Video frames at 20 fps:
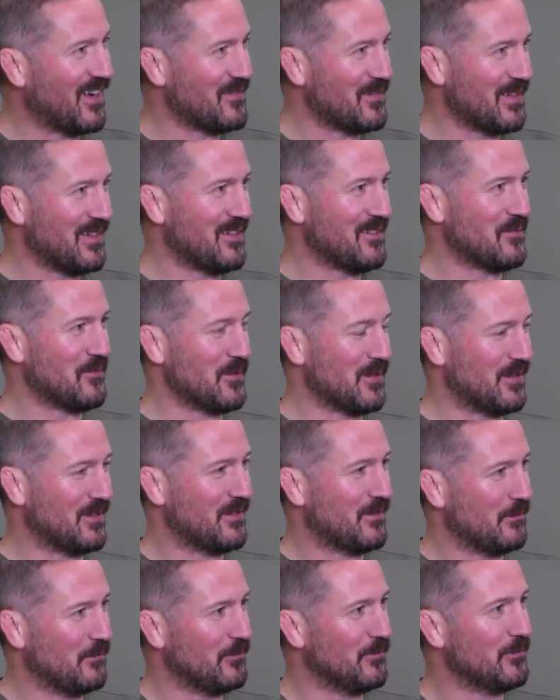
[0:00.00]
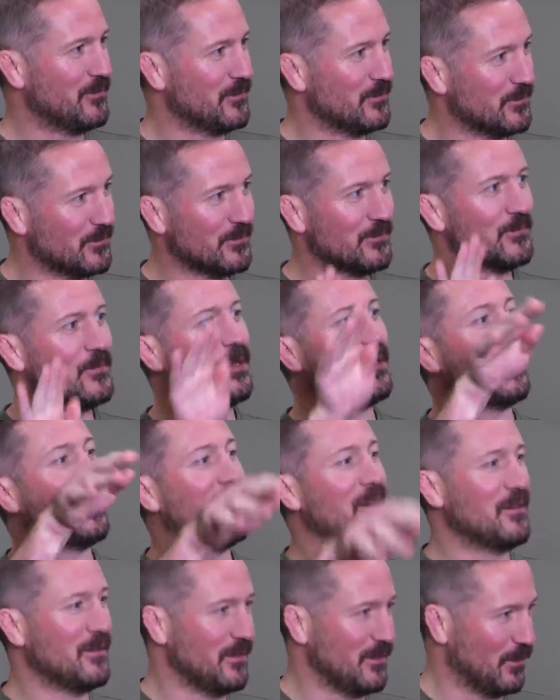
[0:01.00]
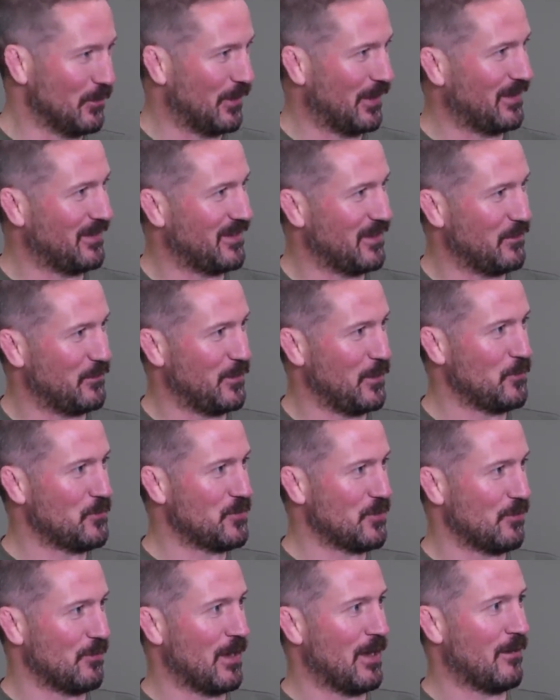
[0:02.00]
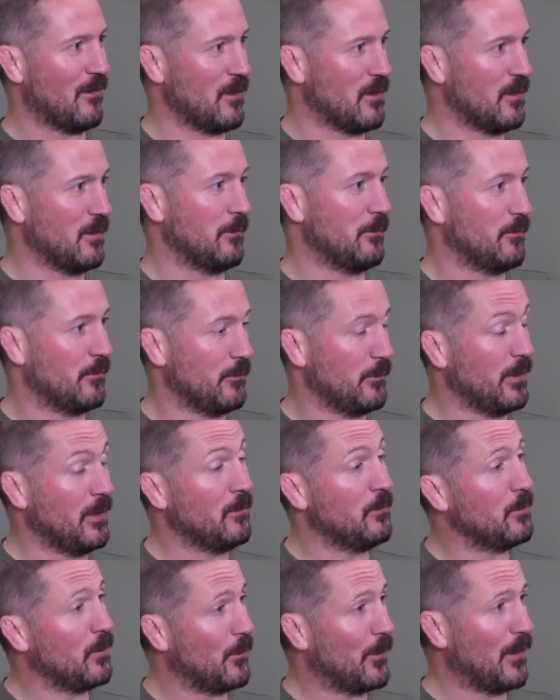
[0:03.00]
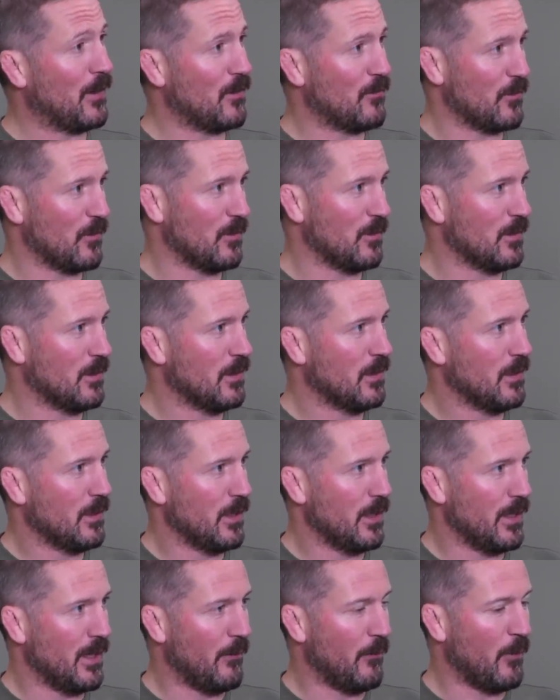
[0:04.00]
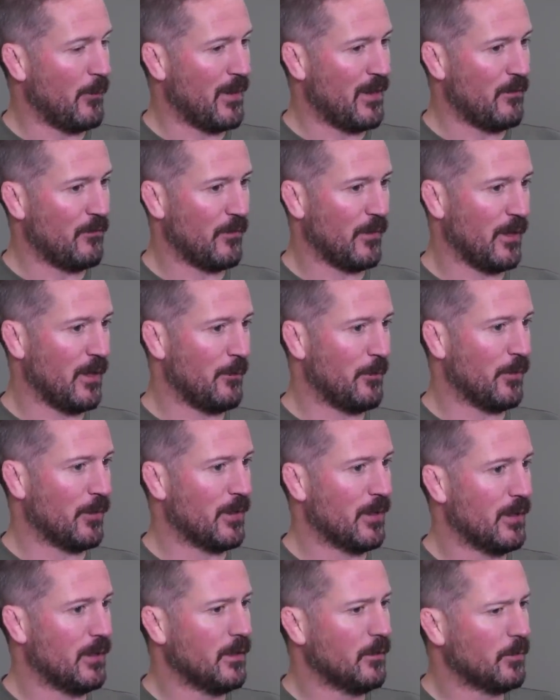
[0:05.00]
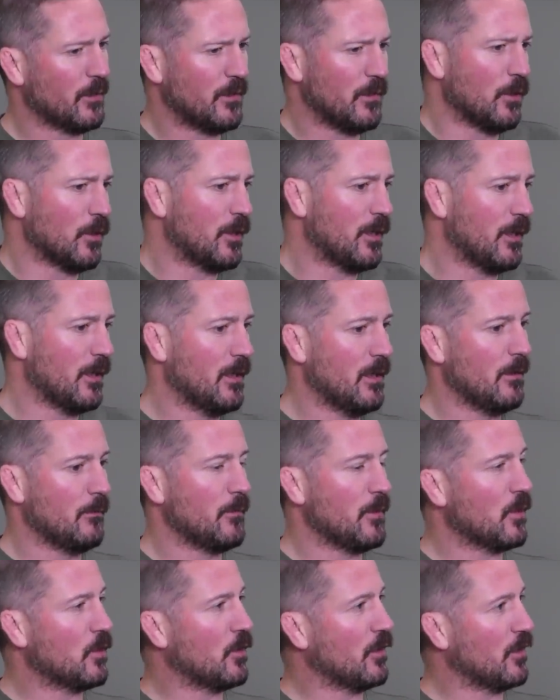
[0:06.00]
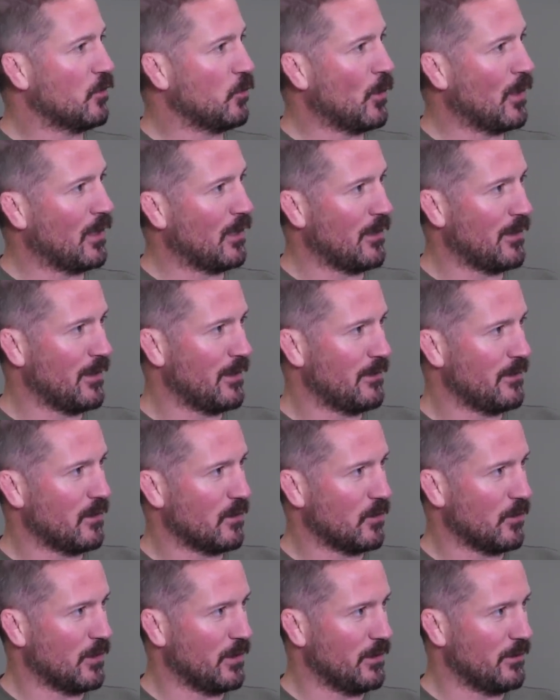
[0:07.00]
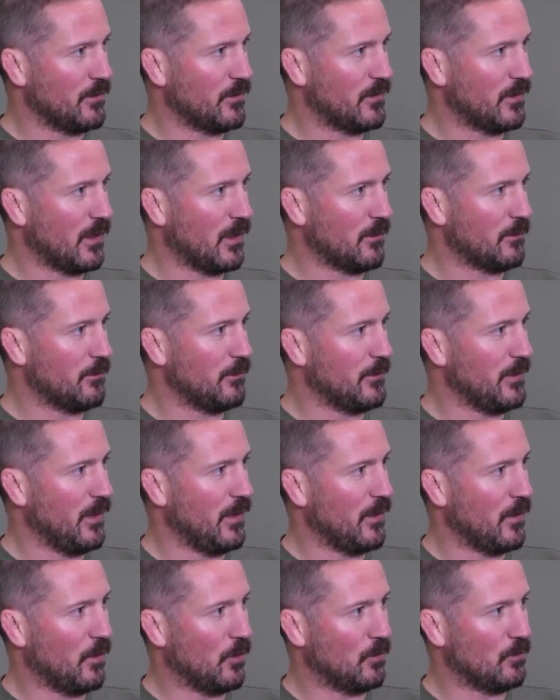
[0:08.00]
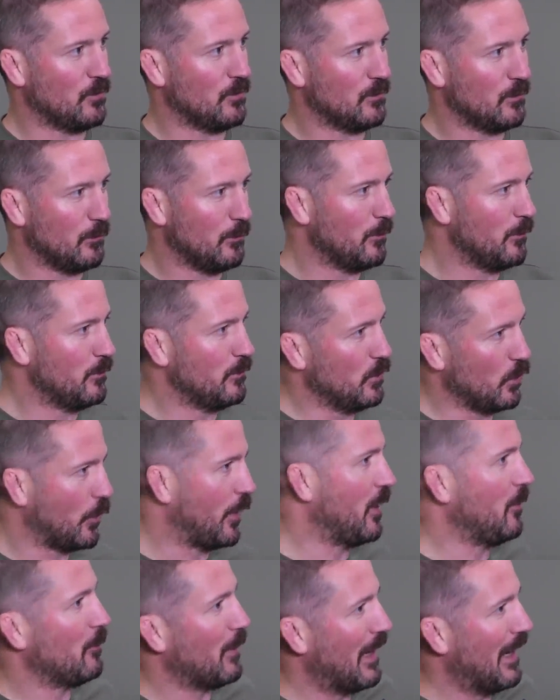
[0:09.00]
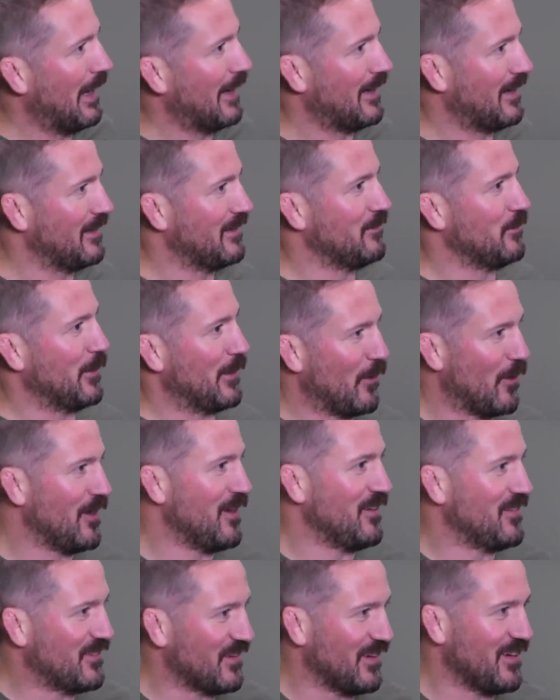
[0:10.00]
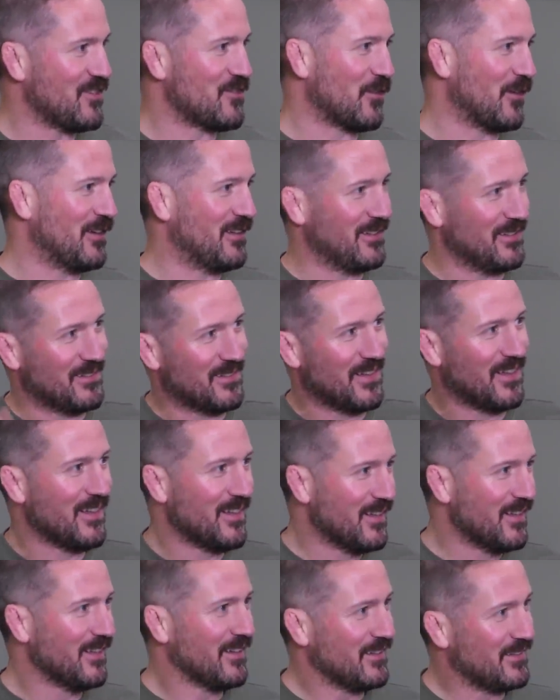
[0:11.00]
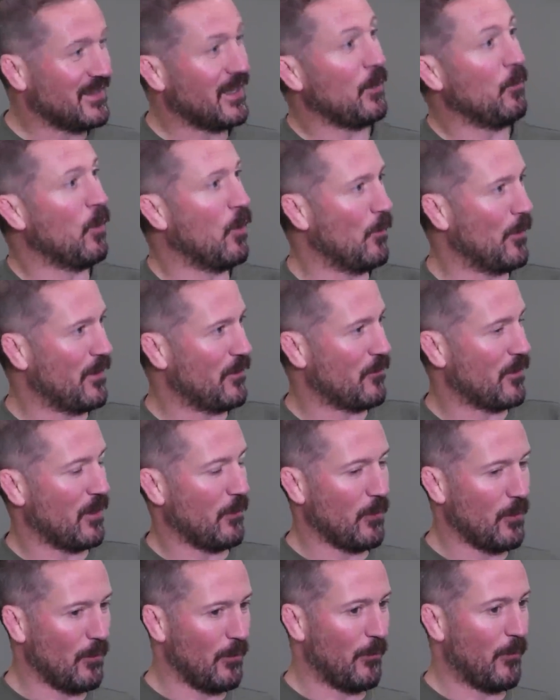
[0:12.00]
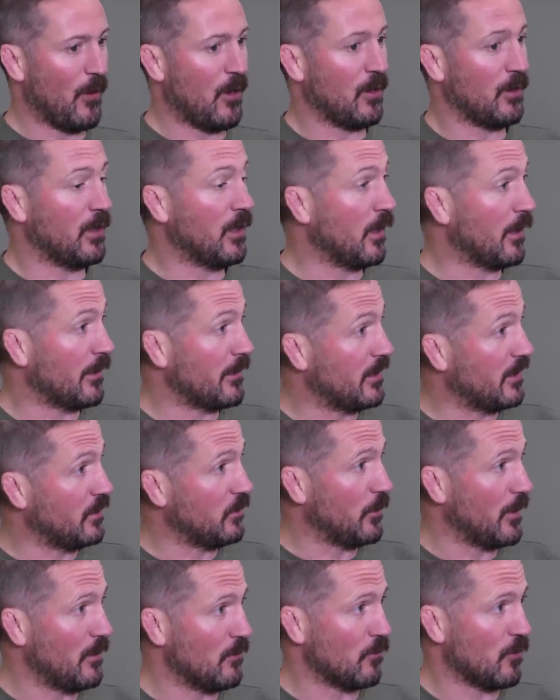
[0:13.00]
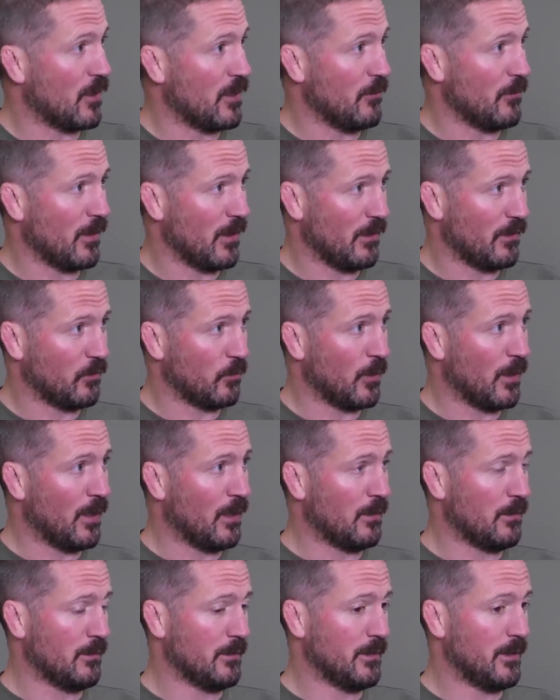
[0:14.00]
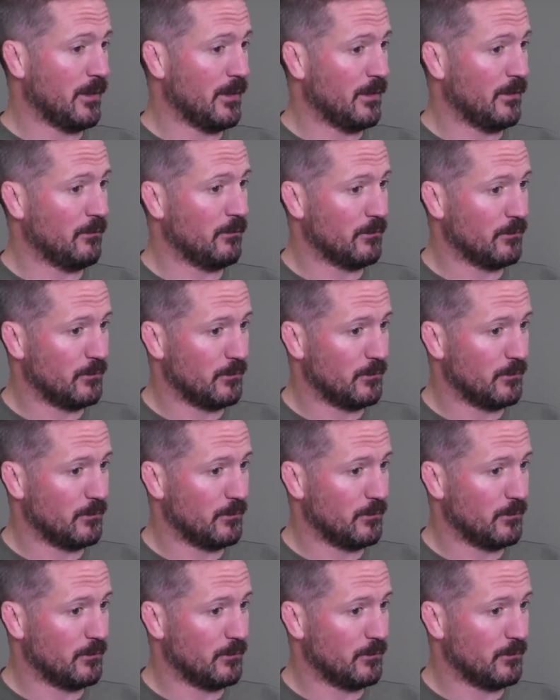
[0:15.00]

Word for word: heavy with looking looking to the future rather than being prepared for an M M A fight. But but look, I'm not going to dwell on it. Not going to start you know looking back and with hindsight trying to say what went right, what went wrong. A lot of things went right with it as well. Uh,